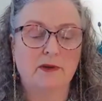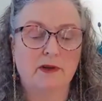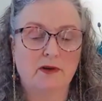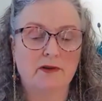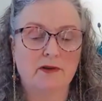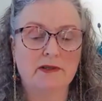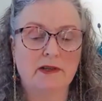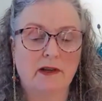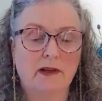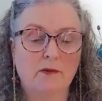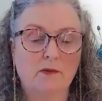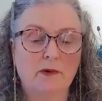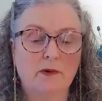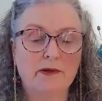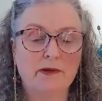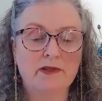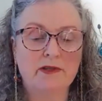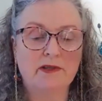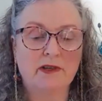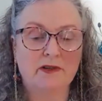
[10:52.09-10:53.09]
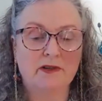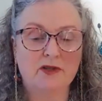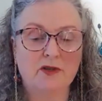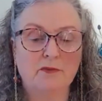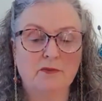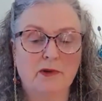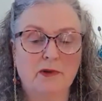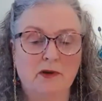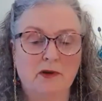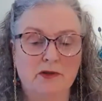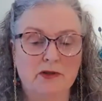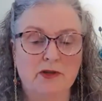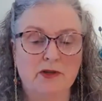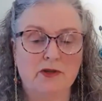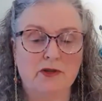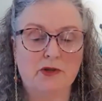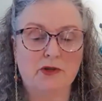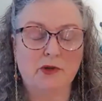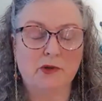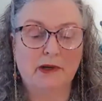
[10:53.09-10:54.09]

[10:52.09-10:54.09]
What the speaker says: because I want their subconscious